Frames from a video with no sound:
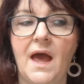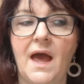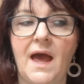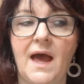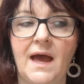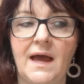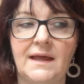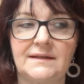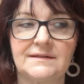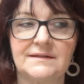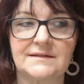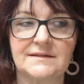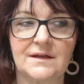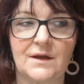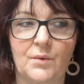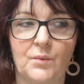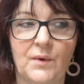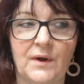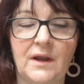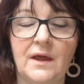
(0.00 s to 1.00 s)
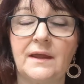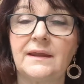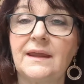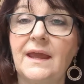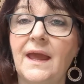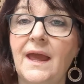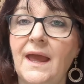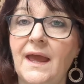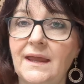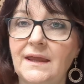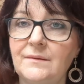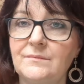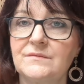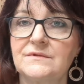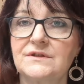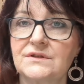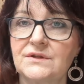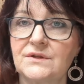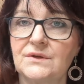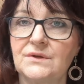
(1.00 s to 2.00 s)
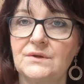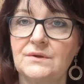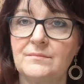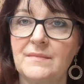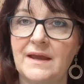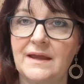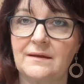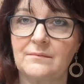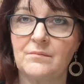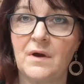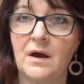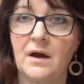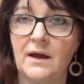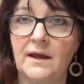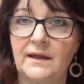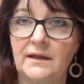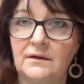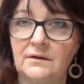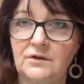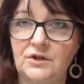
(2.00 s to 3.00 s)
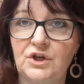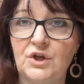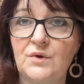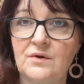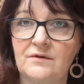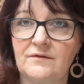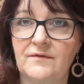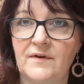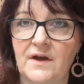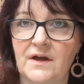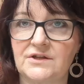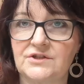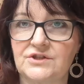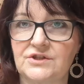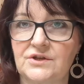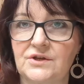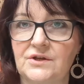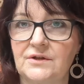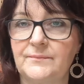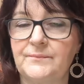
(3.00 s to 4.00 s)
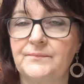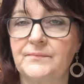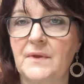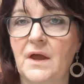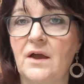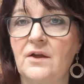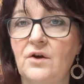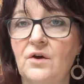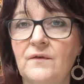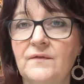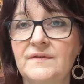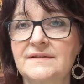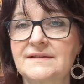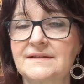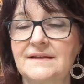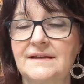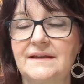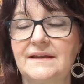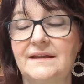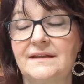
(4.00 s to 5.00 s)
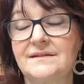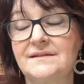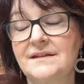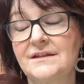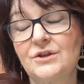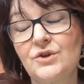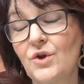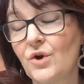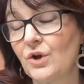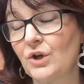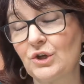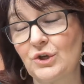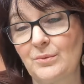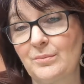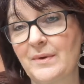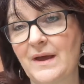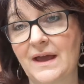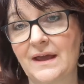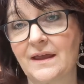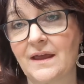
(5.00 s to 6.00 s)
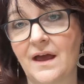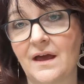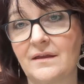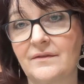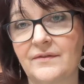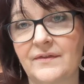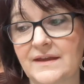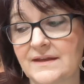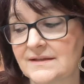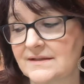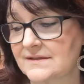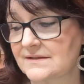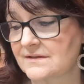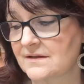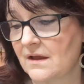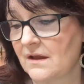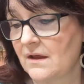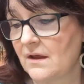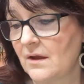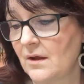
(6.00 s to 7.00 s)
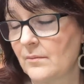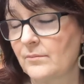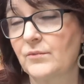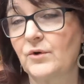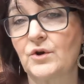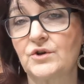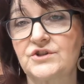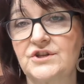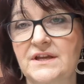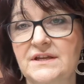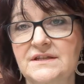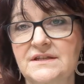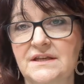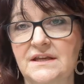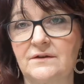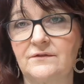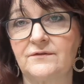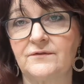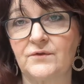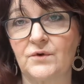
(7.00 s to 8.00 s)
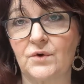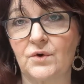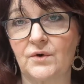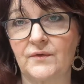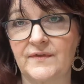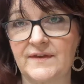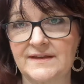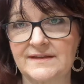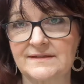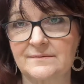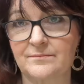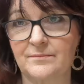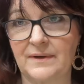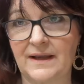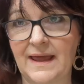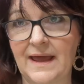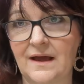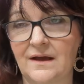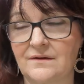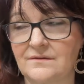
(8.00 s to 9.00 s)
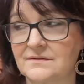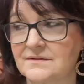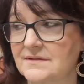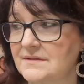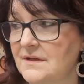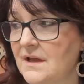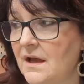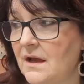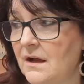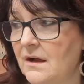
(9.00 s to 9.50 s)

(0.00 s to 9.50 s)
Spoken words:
and when I came to make my newer version, I obviously did not look back at this project sheet for this blouse